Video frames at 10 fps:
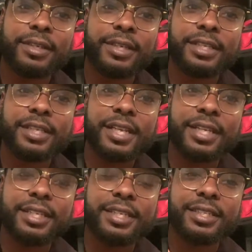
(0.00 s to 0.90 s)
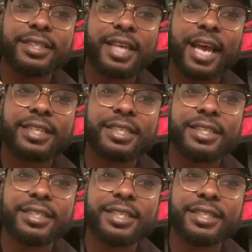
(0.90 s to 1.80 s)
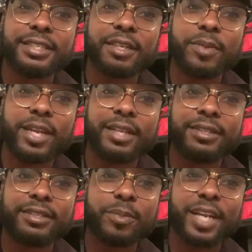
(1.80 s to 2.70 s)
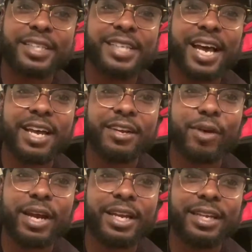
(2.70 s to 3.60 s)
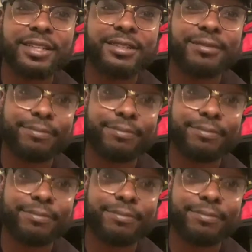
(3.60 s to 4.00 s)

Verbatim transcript: it's leather. is actually some of that some of that tire, I guess.